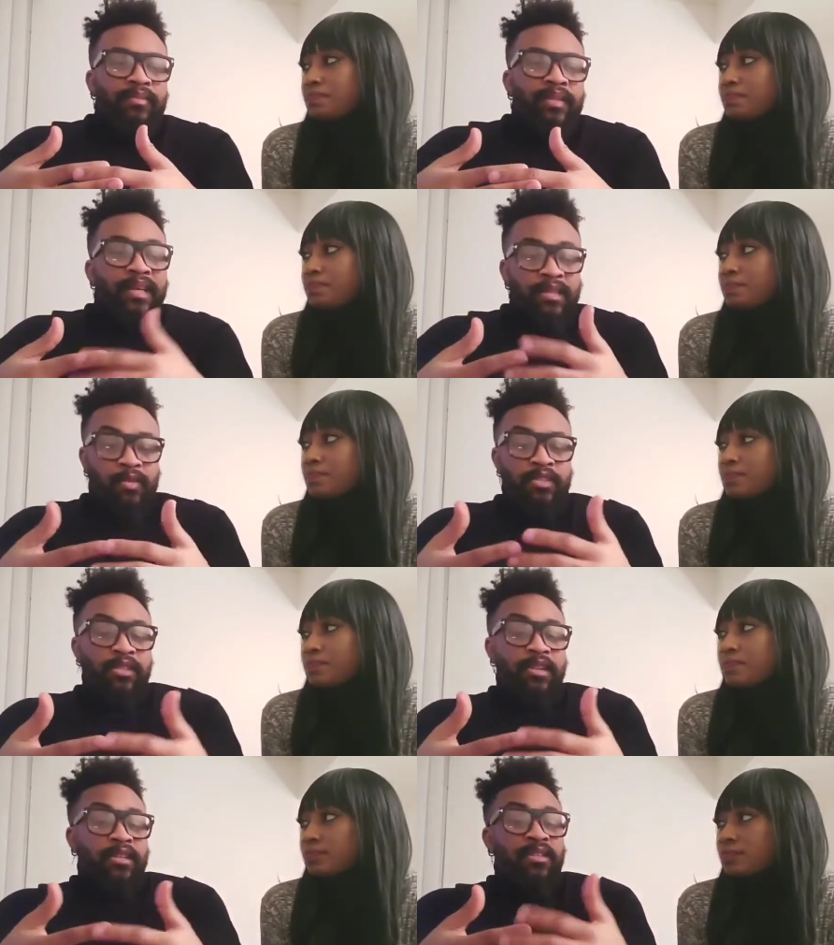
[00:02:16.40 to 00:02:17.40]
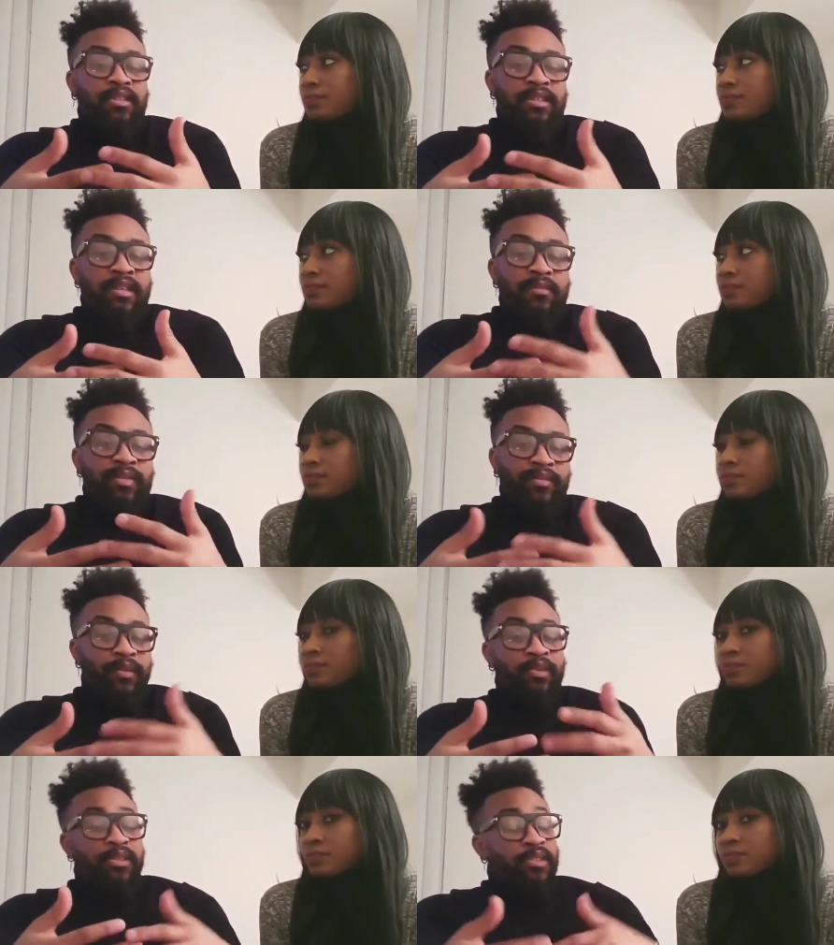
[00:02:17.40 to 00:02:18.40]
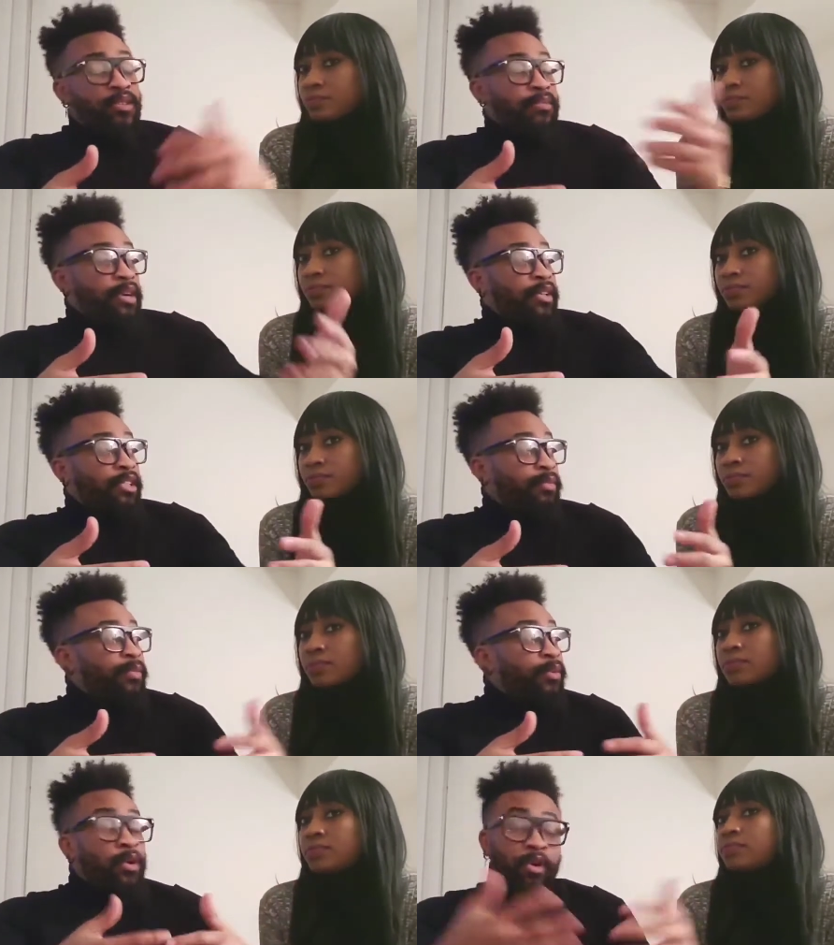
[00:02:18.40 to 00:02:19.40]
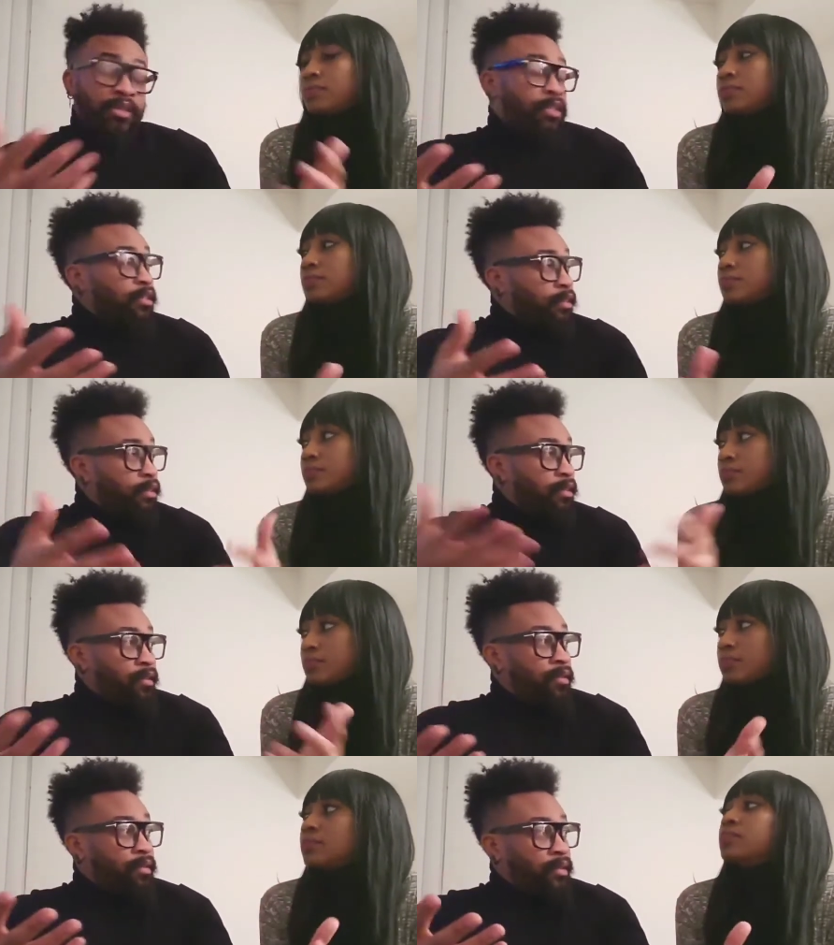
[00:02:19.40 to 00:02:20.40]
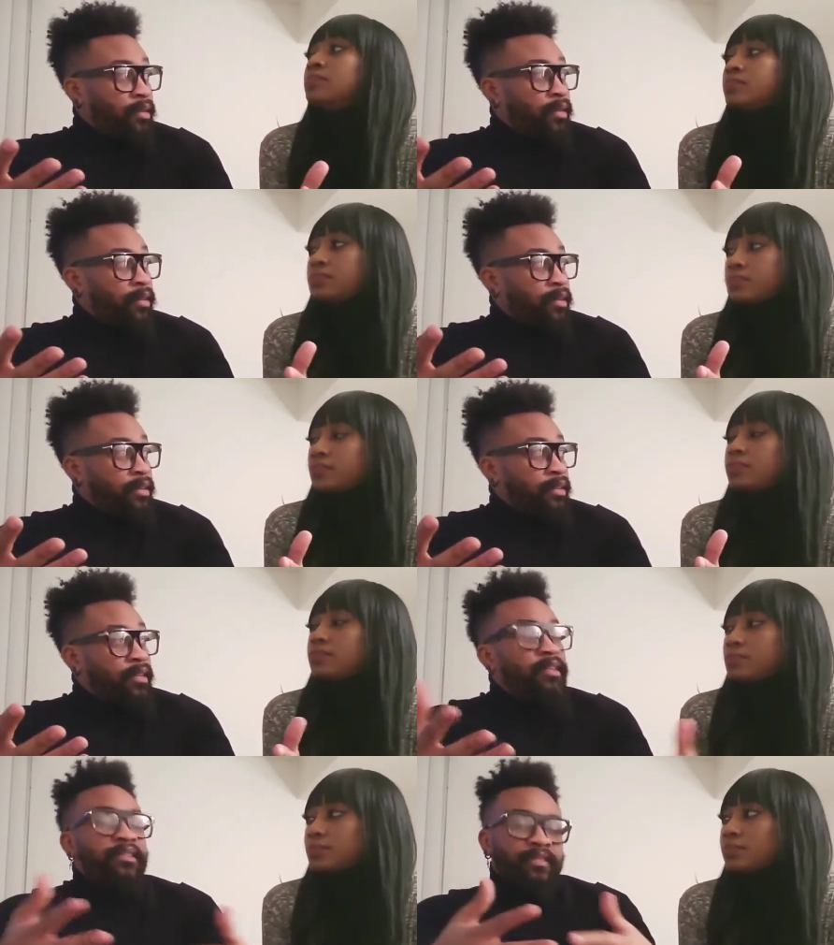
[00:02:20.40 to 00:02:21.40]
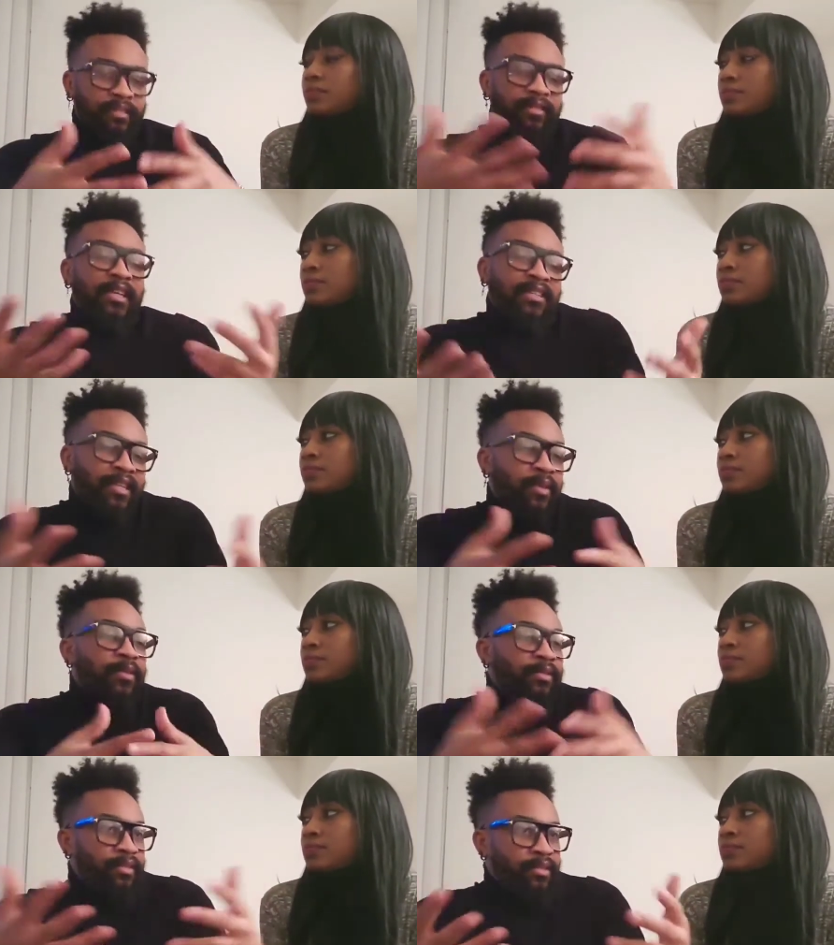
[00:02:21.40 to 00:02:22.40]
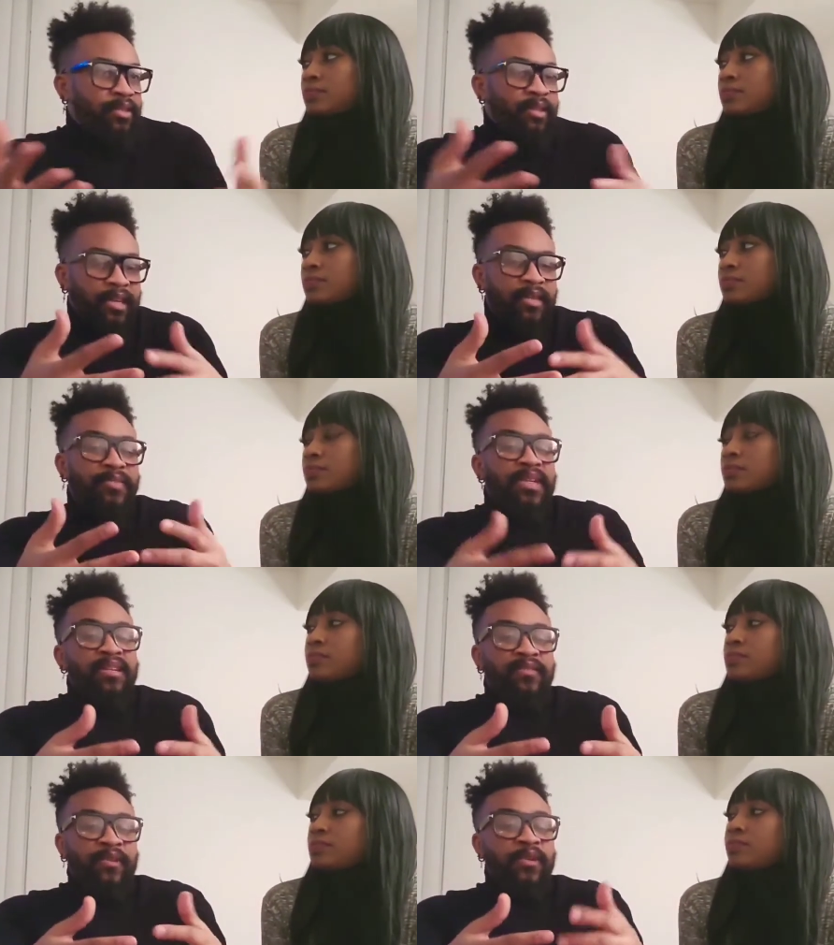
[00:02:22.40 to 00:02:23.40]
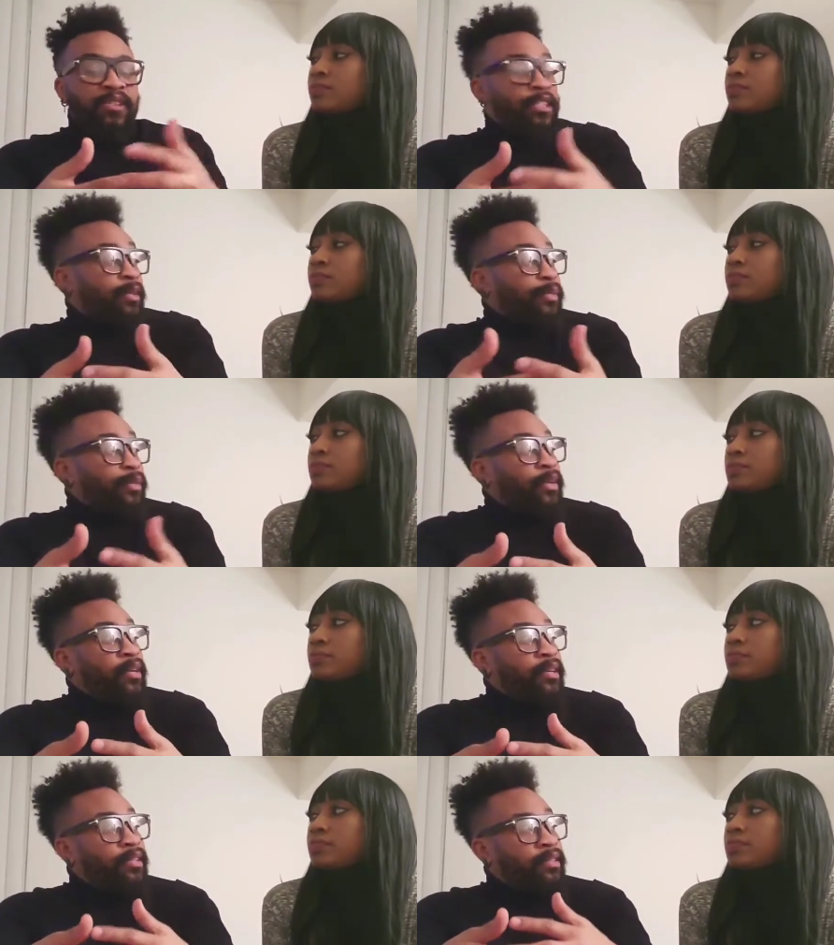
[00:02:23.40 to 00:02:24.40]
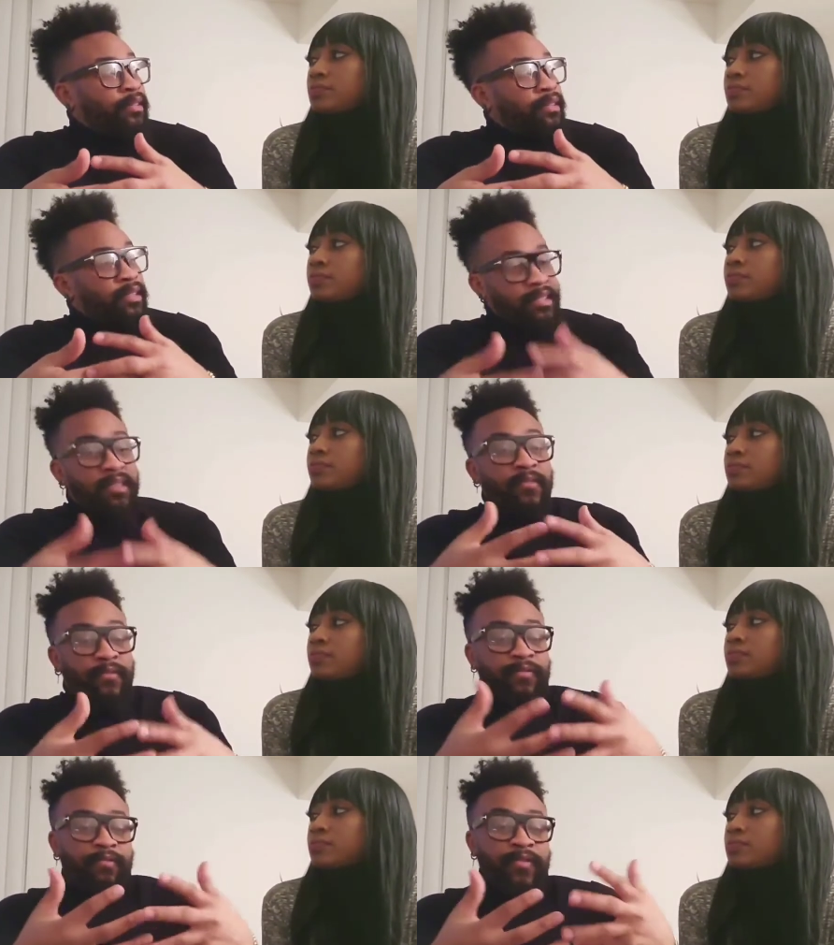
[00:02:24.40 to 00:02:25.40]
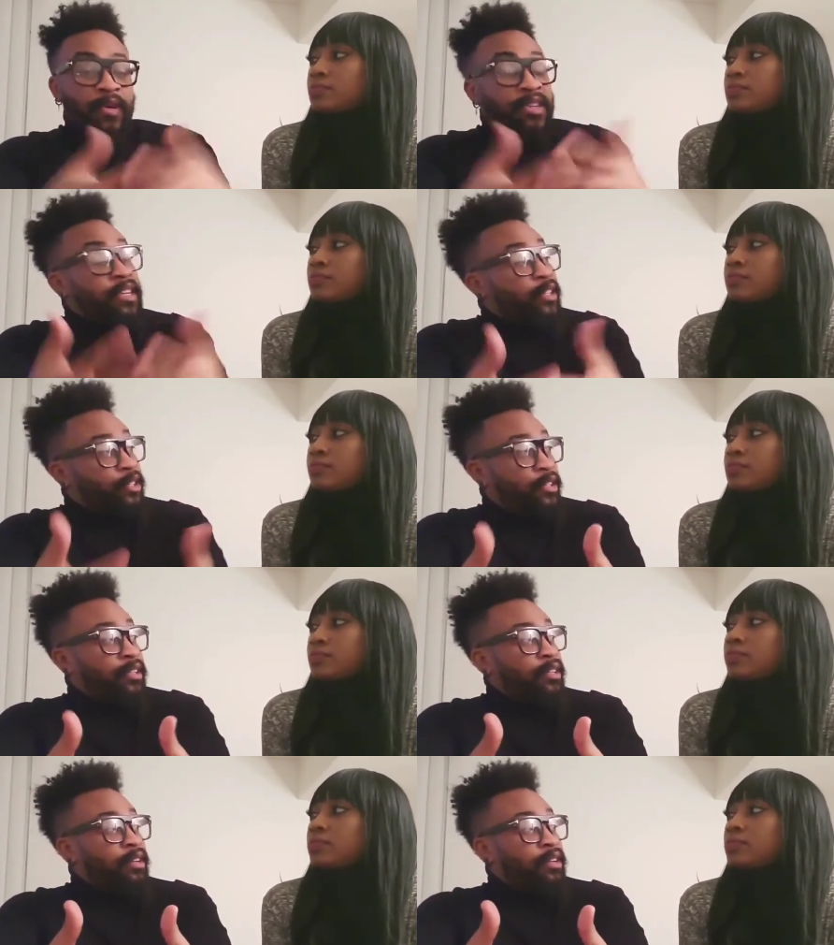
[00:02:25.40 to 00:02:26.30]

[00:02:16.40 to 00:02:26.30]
Speaker 1: that's just like he's saying before going into marriage, people cut. Mm -hmm. That's how you know, and they believe courtship is the foundation